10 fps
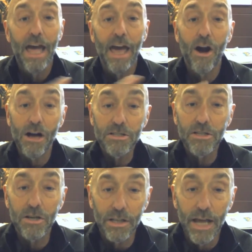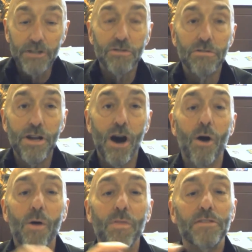And also to let you
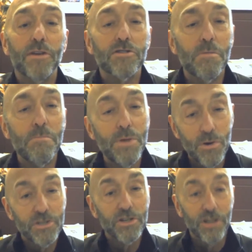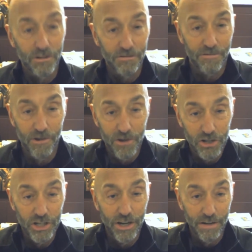know that there's a musical
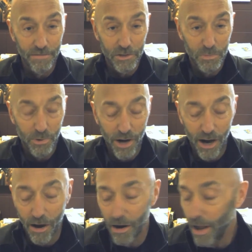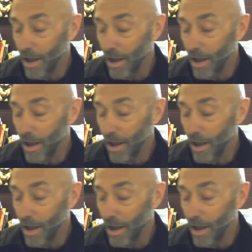version of this prayer.